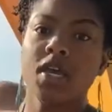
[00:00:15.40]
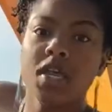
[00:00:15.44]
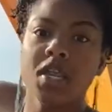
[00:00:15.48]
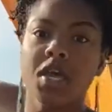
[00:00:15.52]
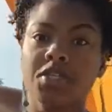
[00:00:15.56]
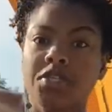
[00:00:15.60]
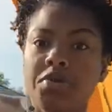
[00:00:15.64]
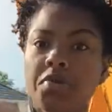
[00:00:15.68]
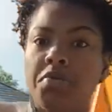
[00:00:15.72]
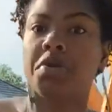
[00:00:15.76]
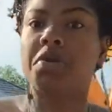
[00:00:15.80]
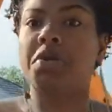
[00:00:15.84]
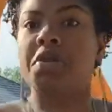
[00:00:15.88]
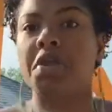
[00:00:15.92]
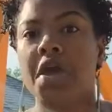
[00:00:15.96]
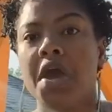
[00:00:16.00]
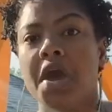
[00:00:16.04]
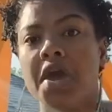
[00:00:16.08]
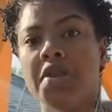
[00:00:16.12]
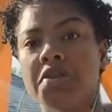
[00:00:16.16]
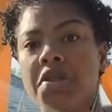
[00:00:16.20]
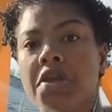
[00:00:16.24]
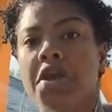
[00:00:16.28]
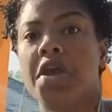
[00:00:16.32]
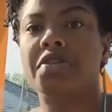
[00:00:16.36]
that
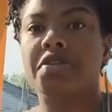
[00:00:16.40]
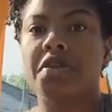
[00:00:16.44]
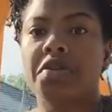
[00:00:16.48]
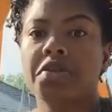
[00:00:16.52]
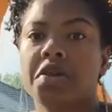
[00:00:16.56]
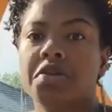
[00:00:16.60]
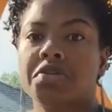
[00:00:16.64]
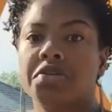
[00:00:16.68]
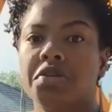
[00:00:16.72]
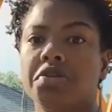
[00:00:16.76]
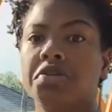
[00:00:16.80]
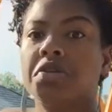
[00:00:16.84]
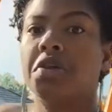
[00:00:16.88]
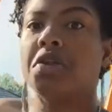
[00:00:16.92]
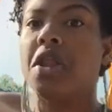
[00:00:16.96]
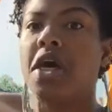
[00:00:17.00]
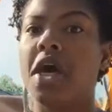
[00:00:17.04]
29 days of the Sister